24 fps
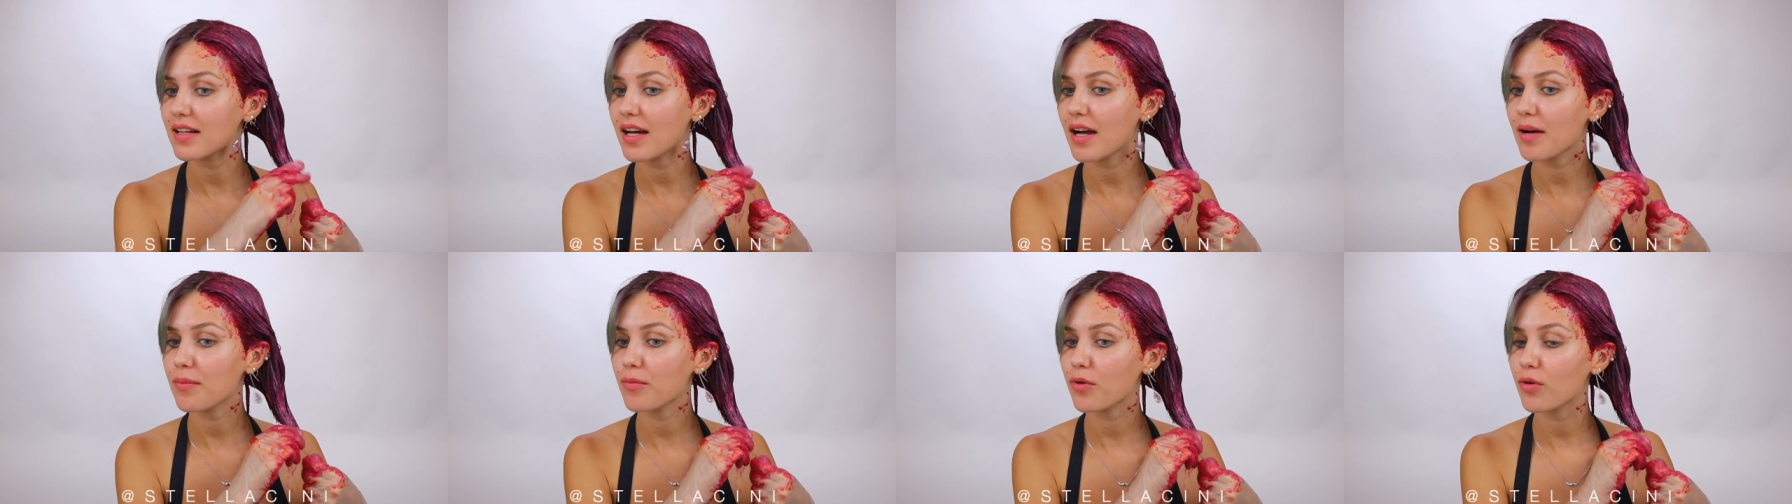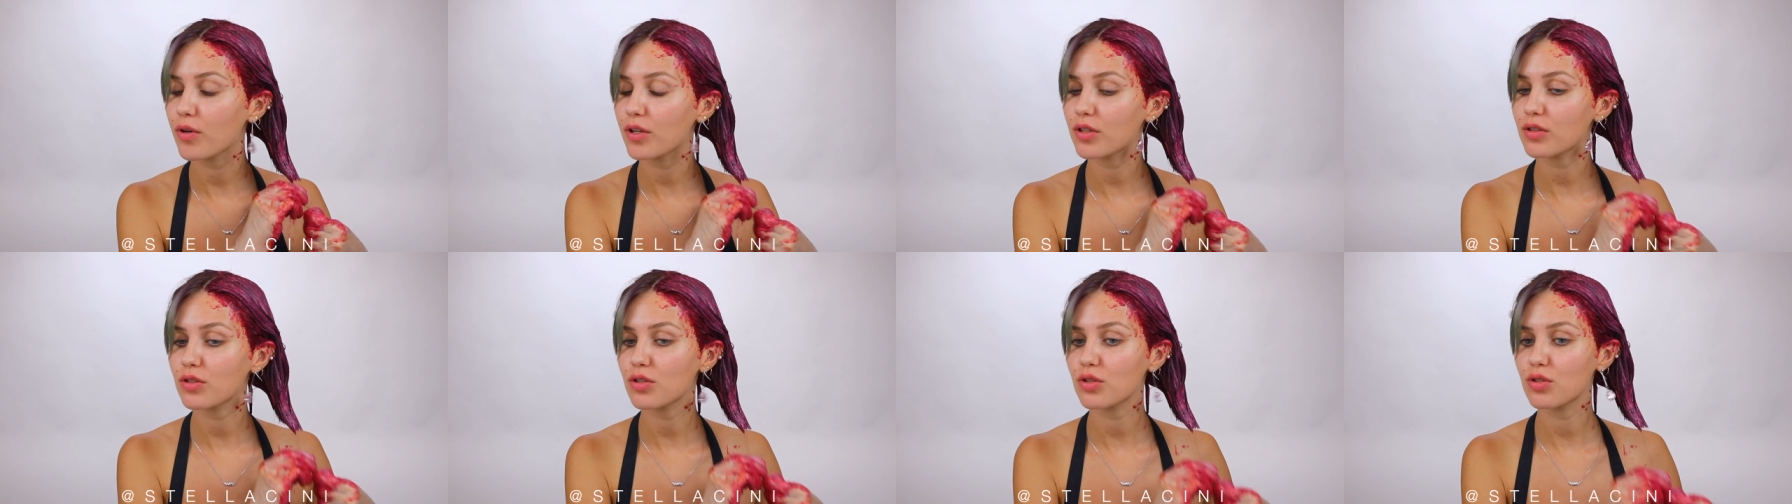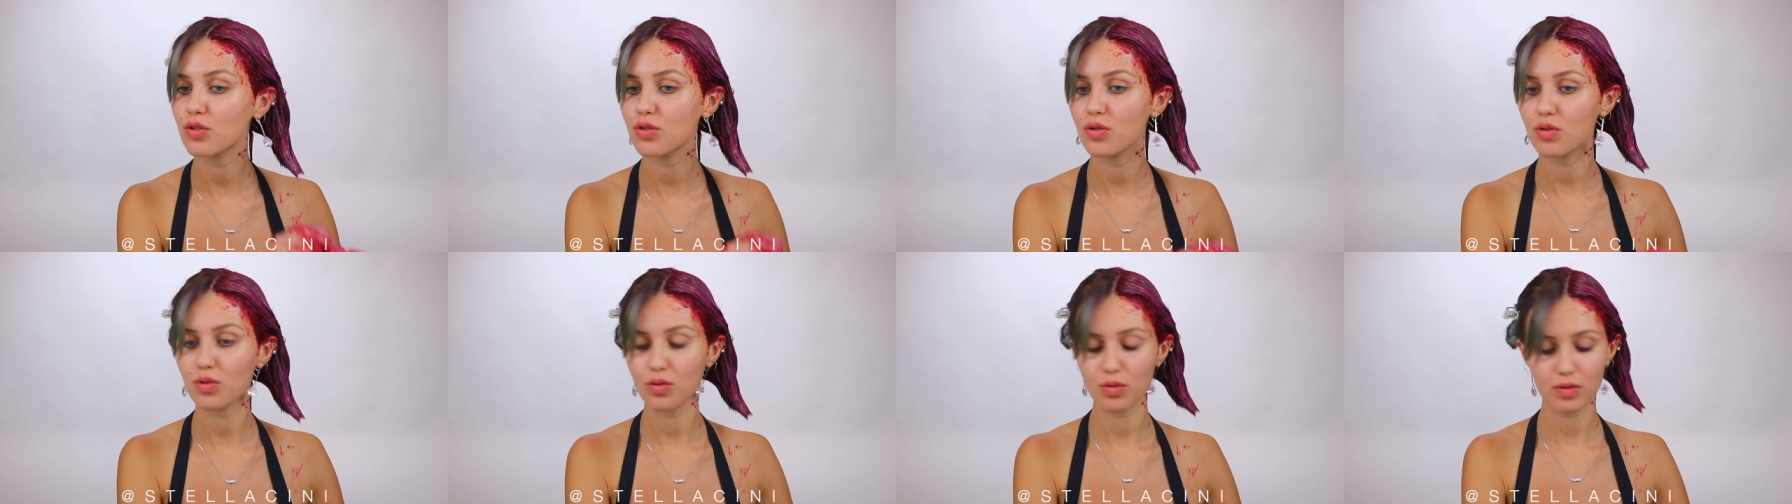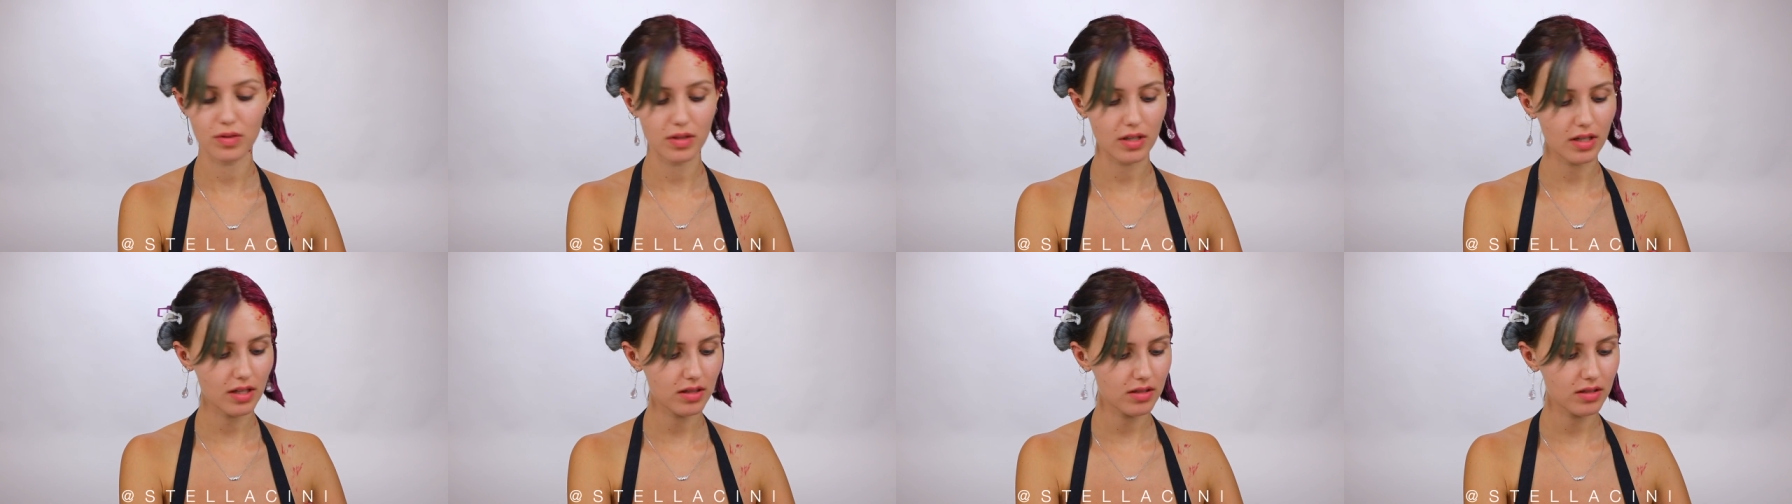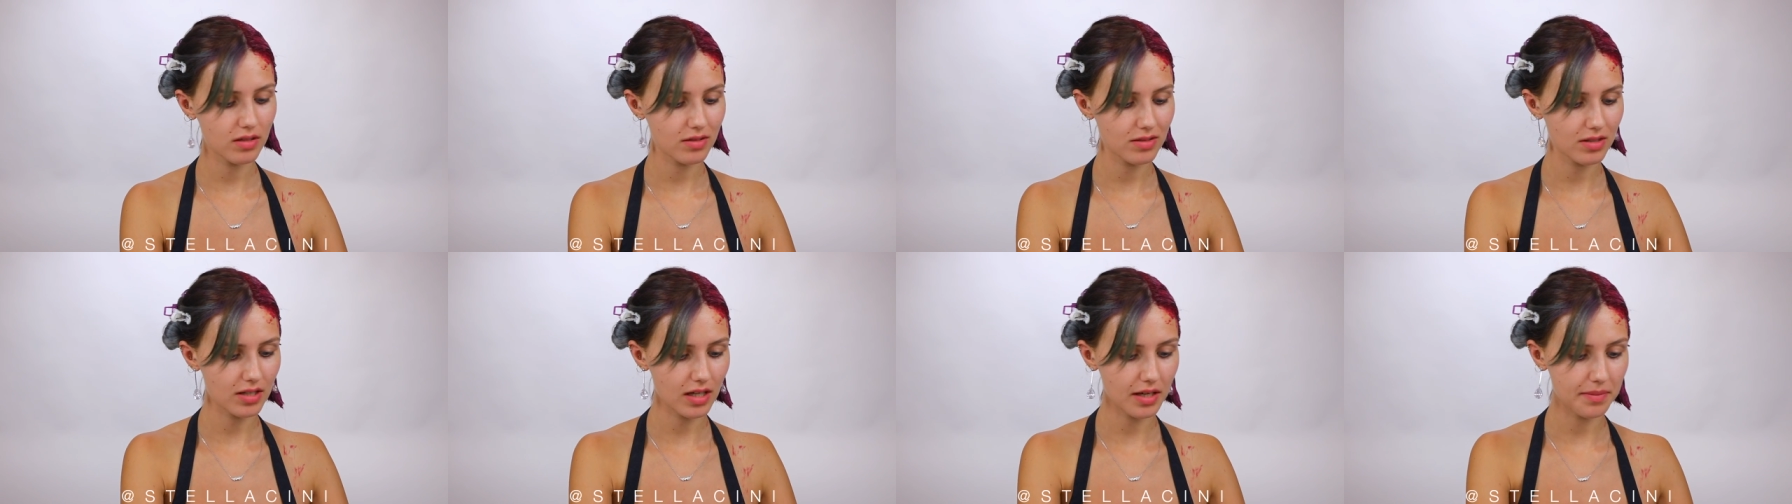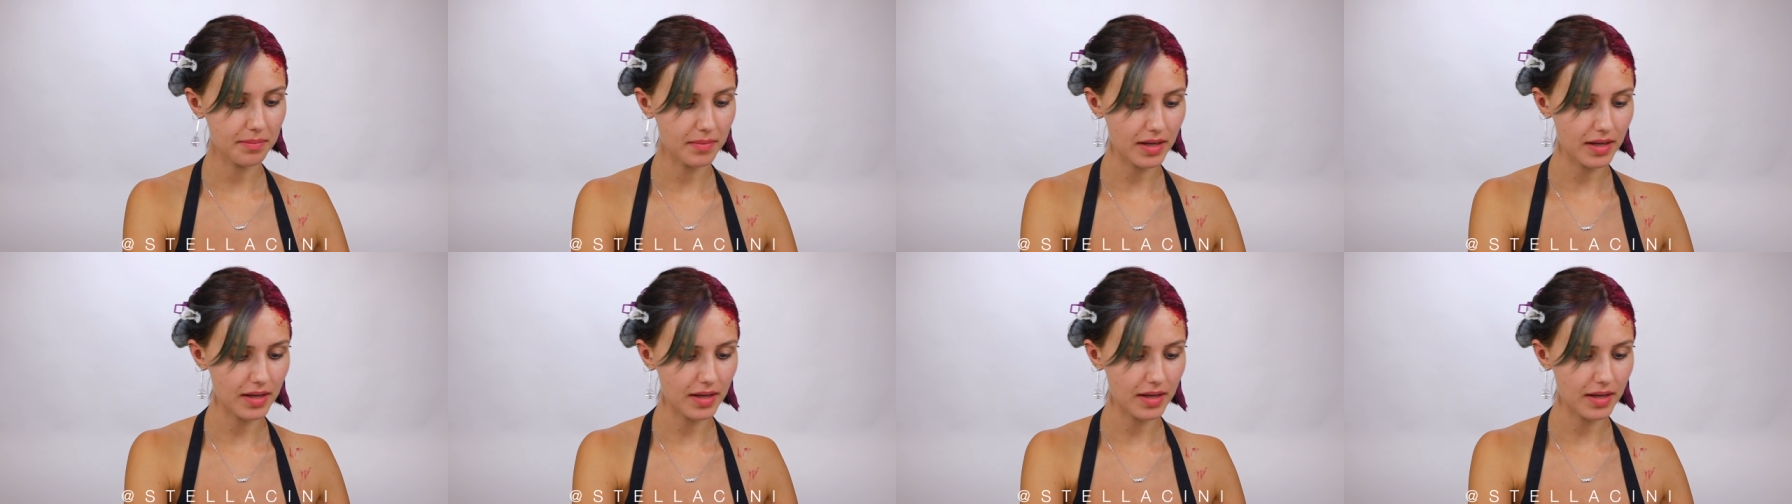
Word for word: Now I'm going to do the other side.